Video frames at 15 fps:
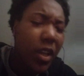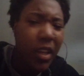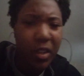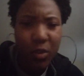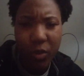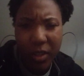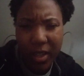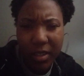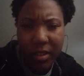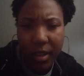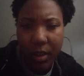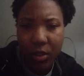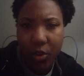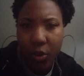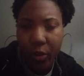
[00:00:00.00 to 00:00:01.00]
yeah, so that's
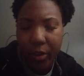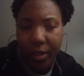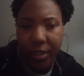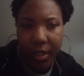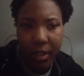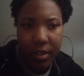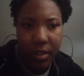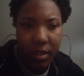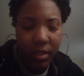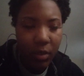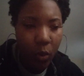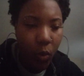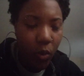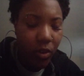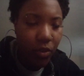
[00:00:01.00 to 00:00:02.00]
how your orientation is
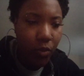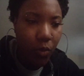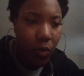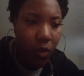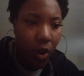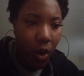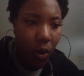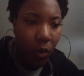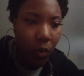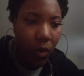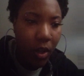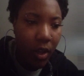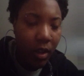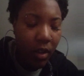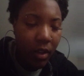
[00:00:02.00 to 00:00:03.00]
going to go.
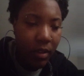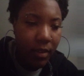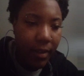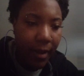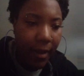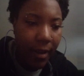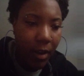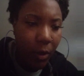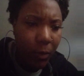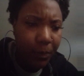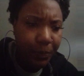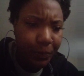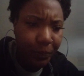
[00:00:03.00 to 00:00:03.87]
Now,